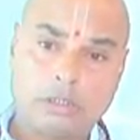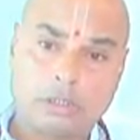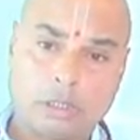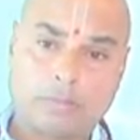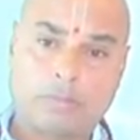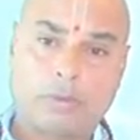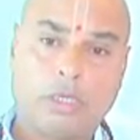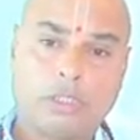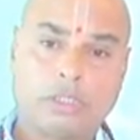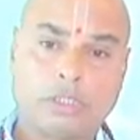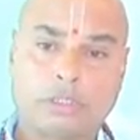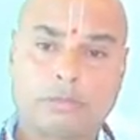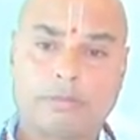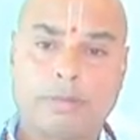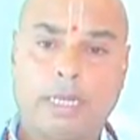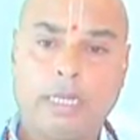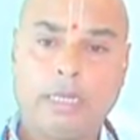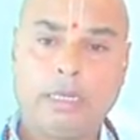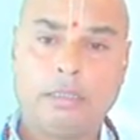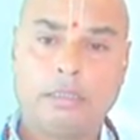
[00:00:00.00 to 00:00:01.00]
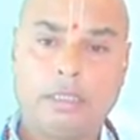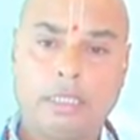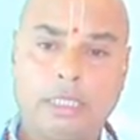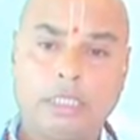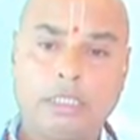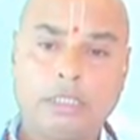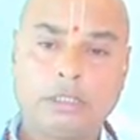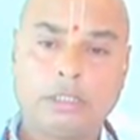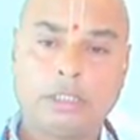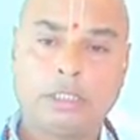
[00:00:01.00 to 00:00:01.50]
subconscious brain, that
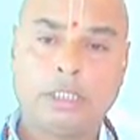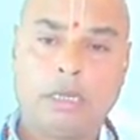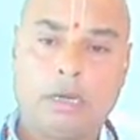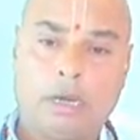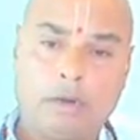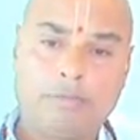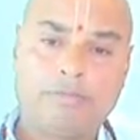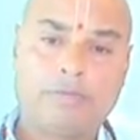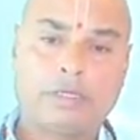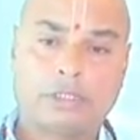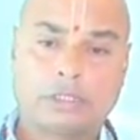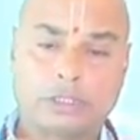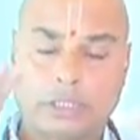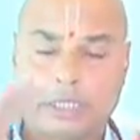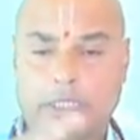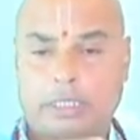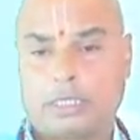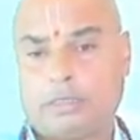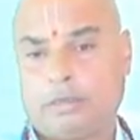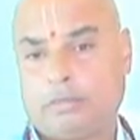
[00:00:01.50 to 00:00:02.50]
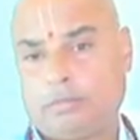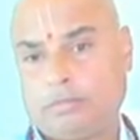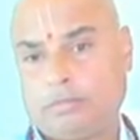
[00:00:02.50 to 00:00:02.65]
is the alpha state.